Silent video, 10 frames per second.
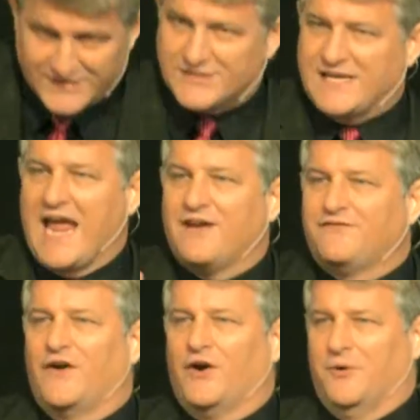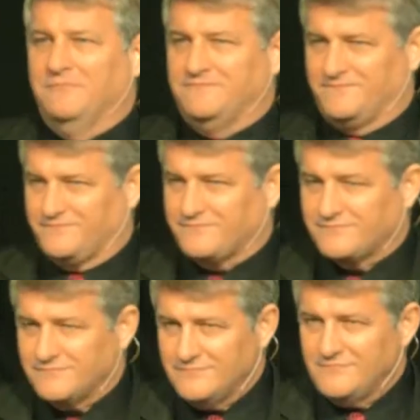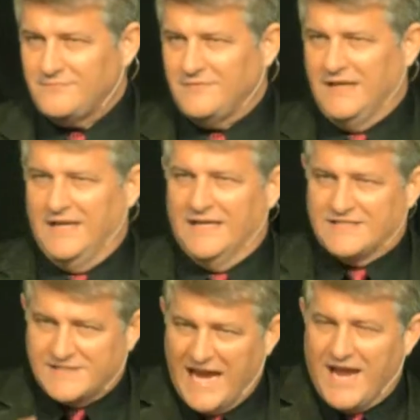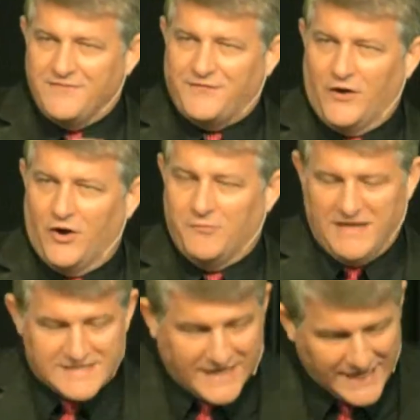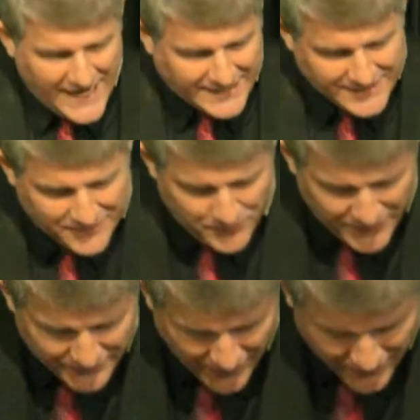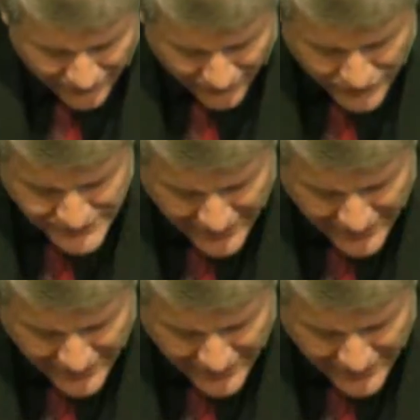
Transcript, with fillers: to stand firm. Stand firm is connected with verse